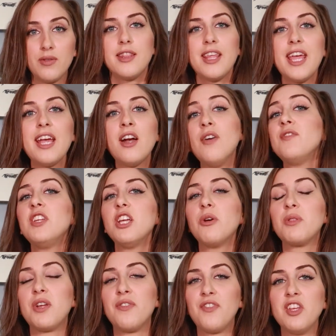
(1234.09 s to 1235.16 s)
Think of dealing
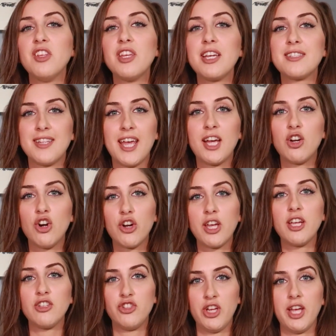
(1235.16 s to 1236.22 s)
with your feelings like
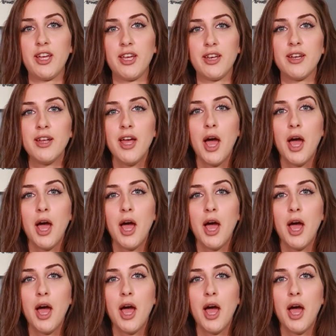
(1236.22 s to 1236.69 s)
cooking chicken.